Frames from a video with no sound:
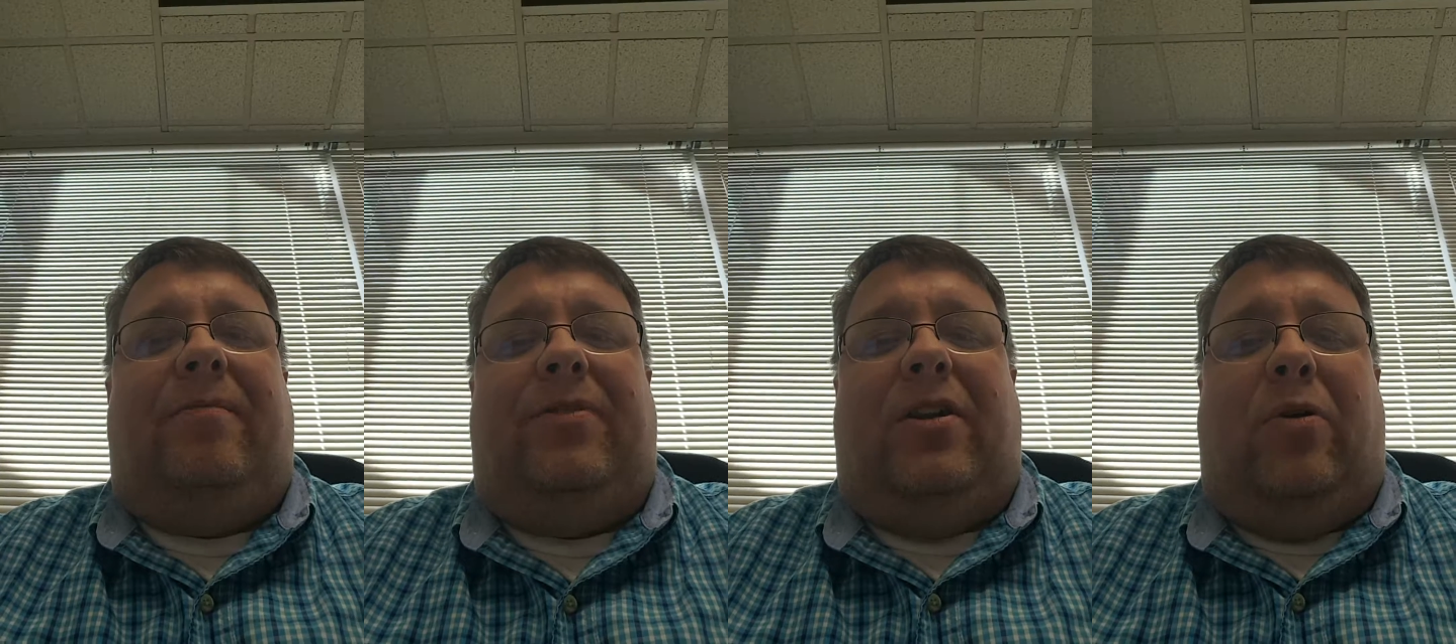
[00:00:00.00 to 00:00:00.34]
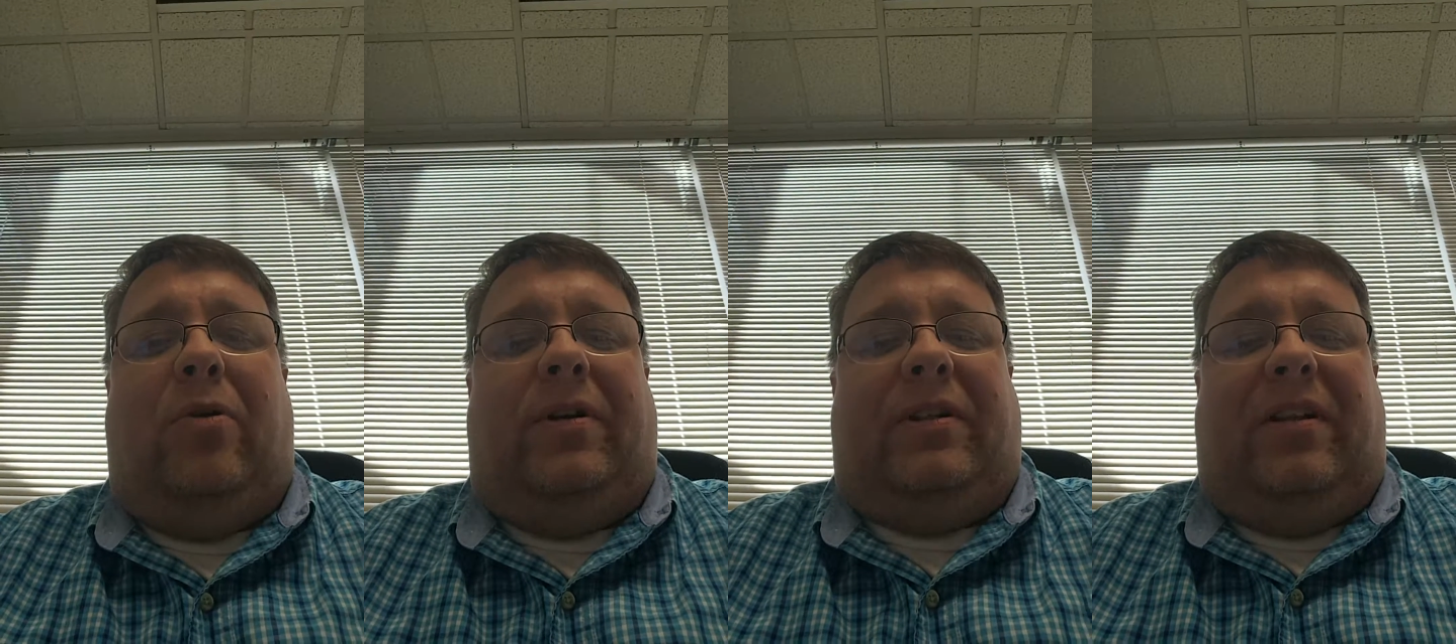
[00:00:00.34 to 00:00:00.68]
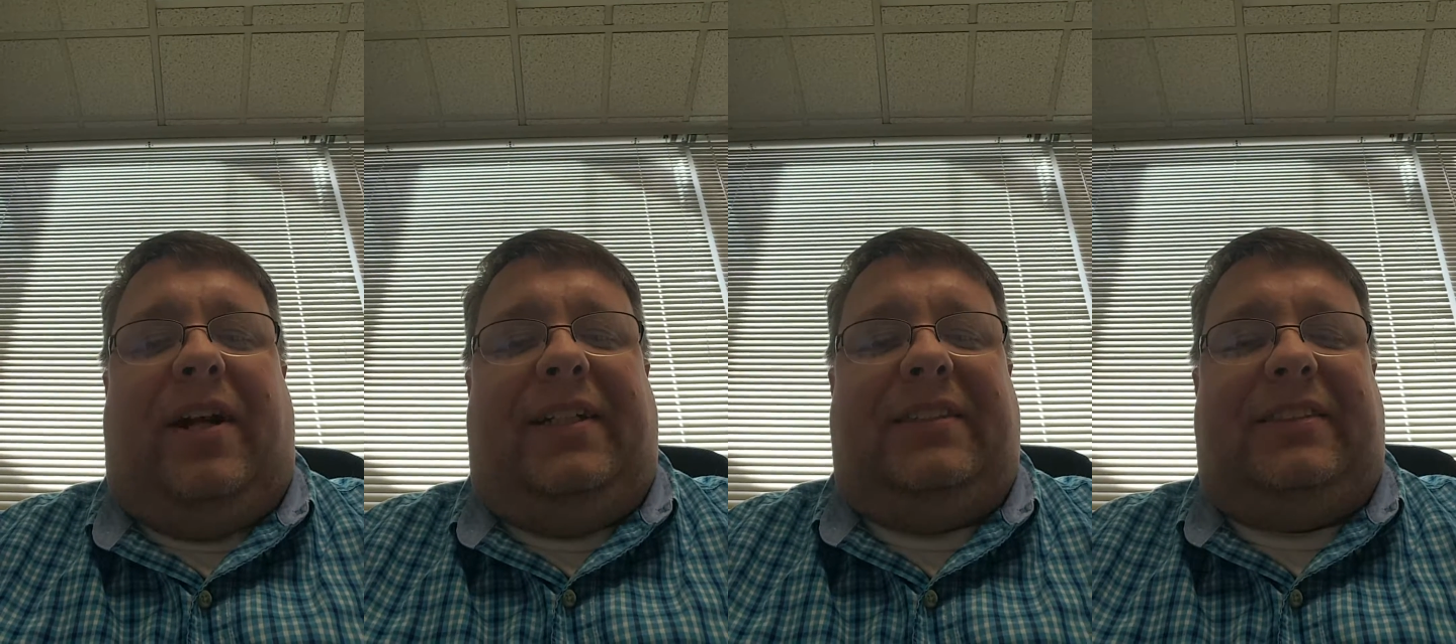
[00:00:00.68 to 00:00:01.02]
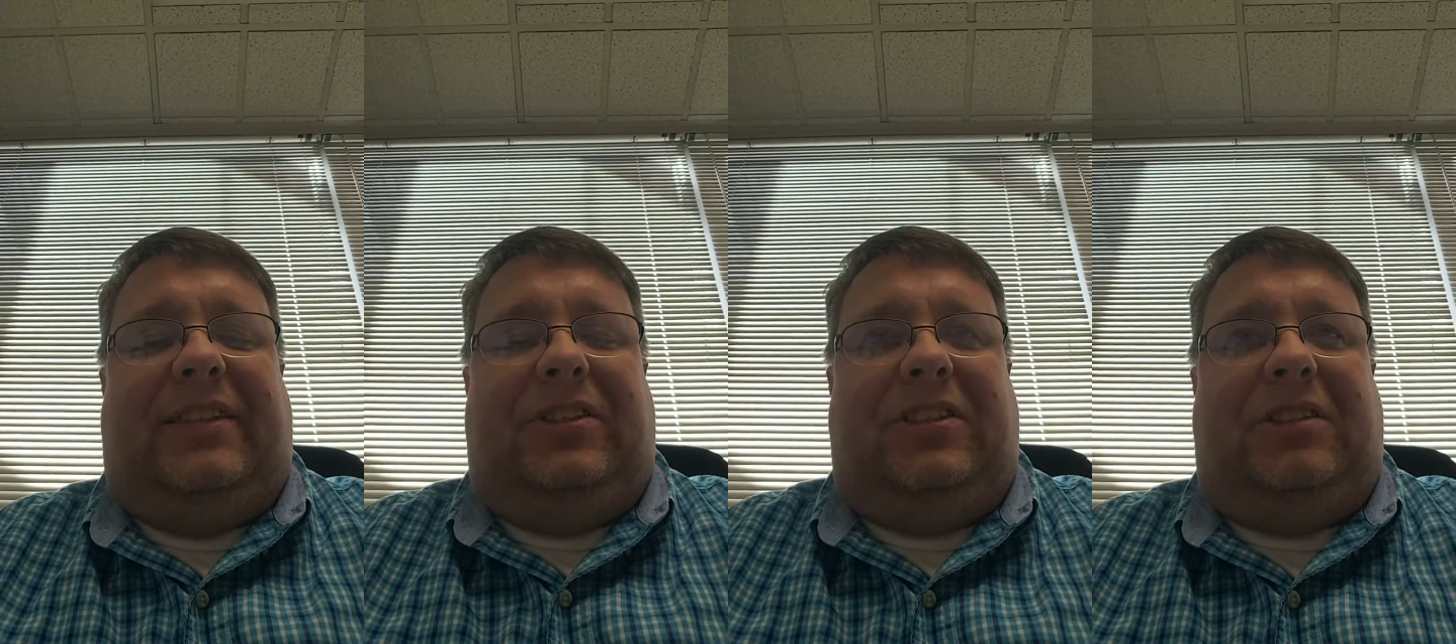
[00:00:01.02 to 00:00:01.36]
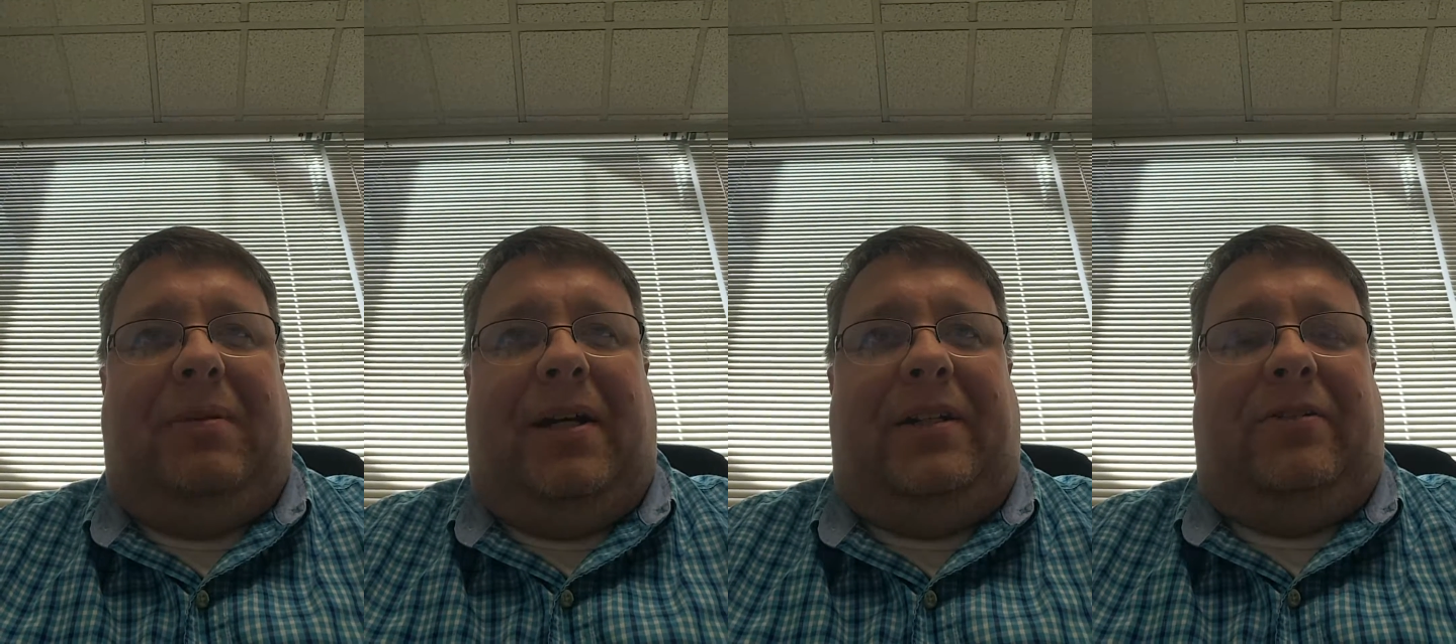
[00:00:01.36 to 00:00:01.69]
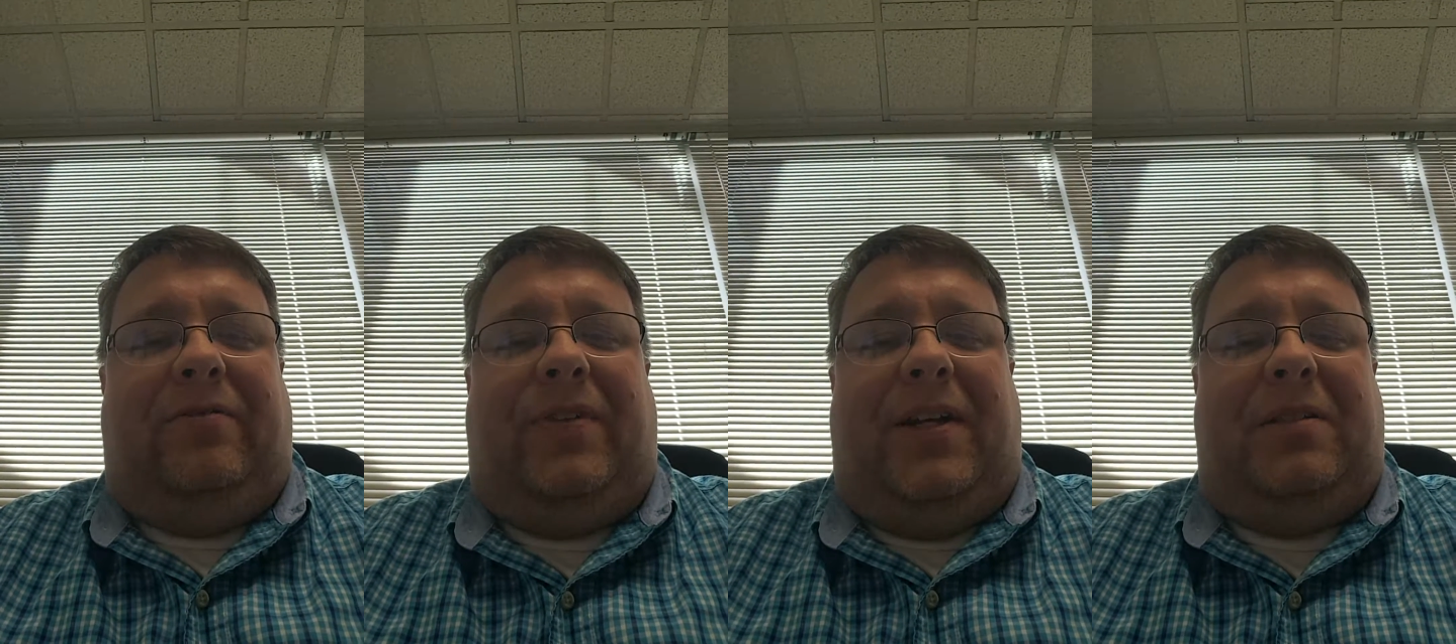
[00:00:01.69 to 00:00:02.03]
no online discussions about it
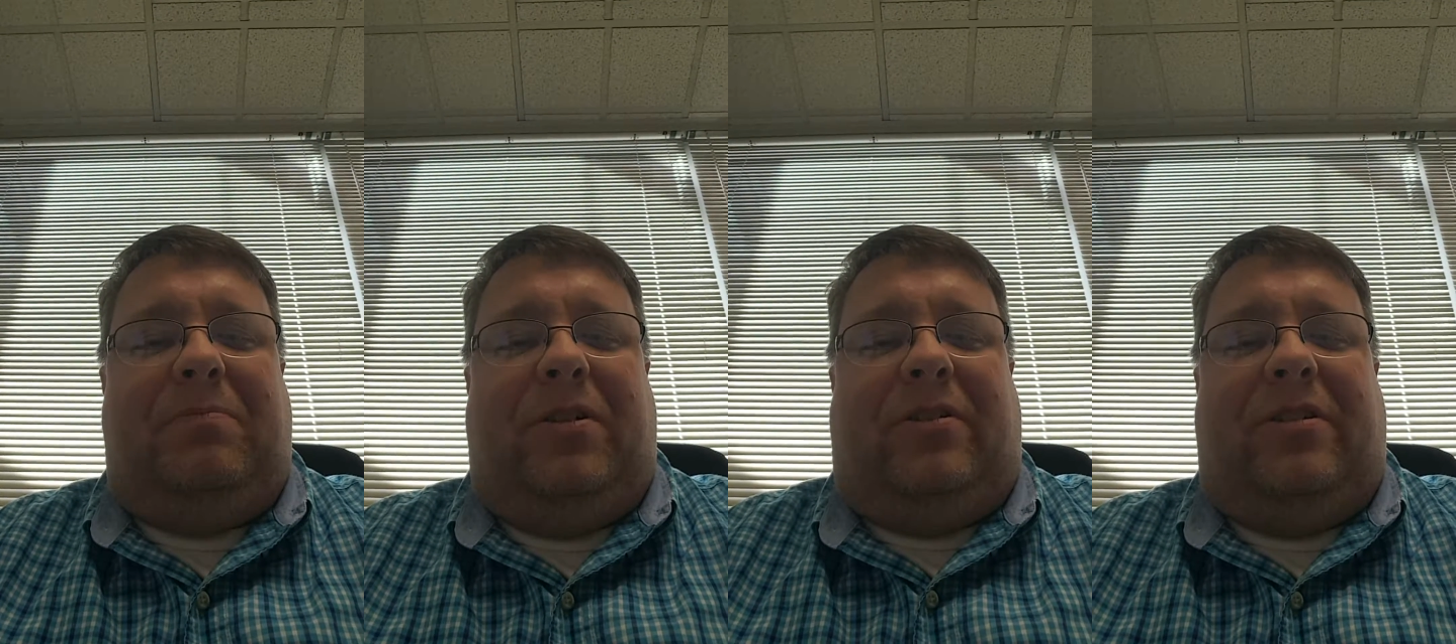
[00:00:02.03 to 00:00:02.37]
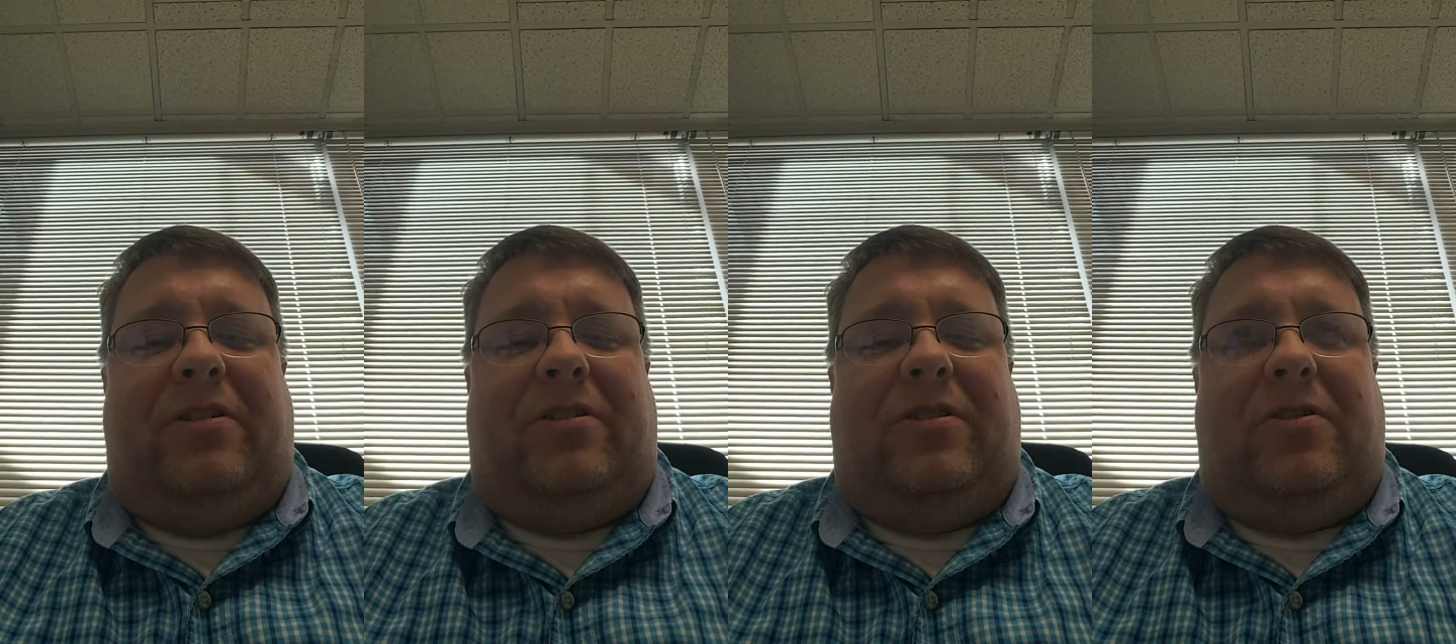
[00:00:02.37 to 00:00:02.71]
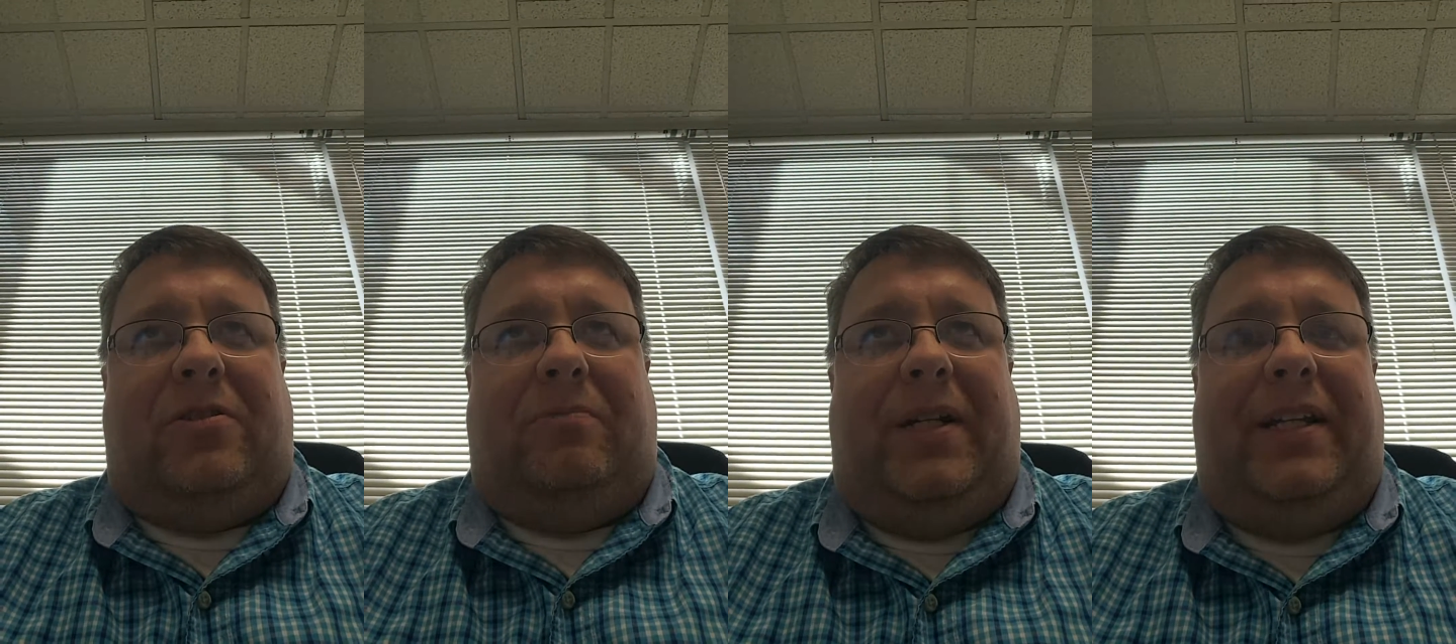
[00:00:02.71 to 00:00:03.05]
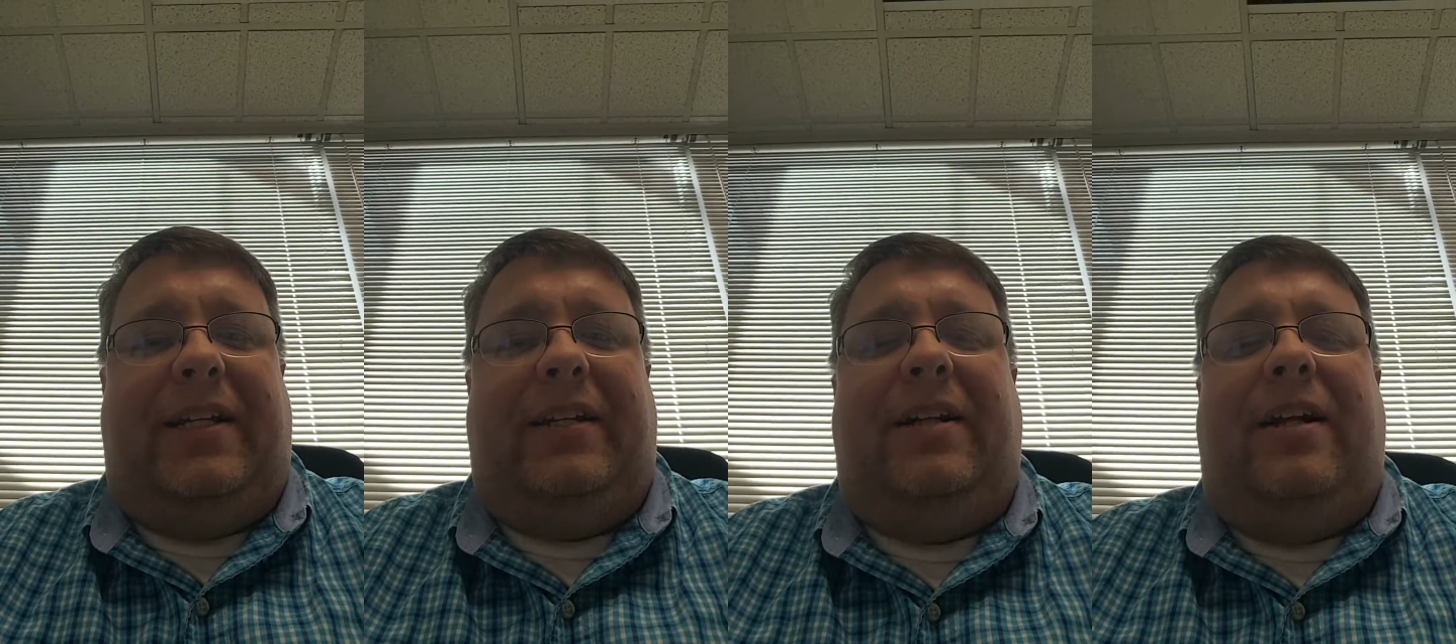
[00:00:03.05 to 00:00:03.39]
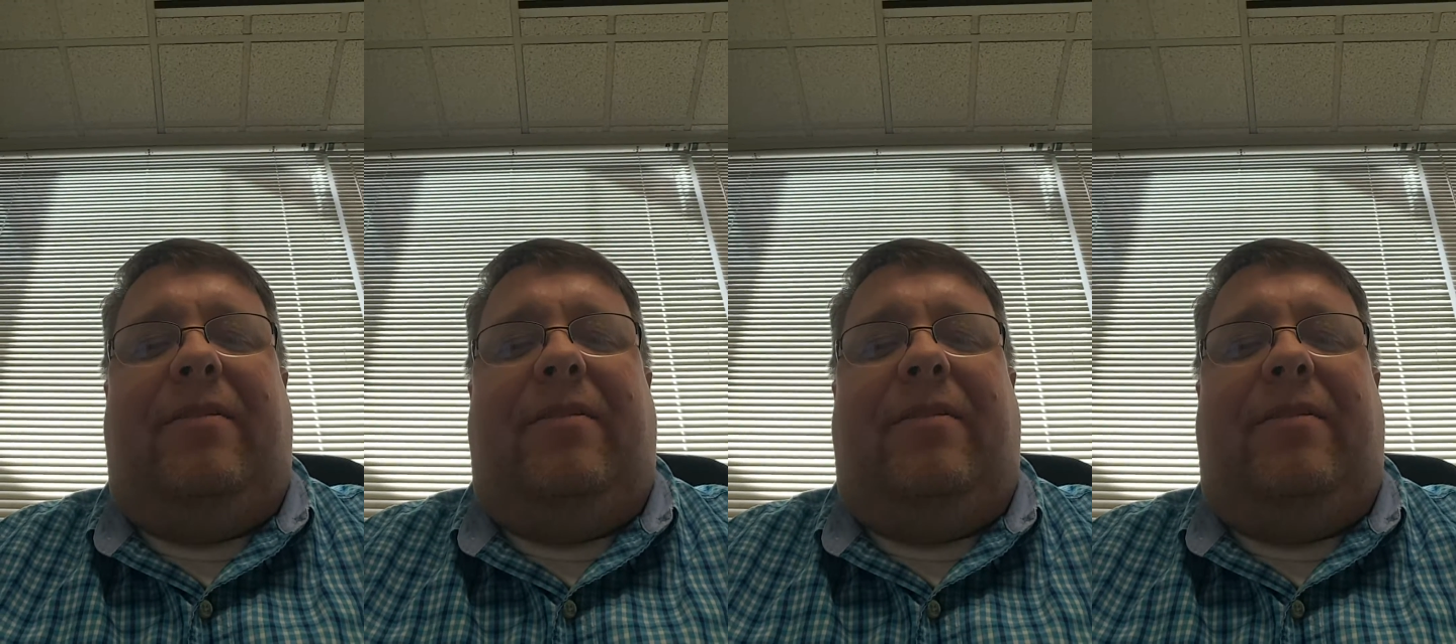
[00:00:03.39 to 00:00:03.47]
on Facebook or other social media.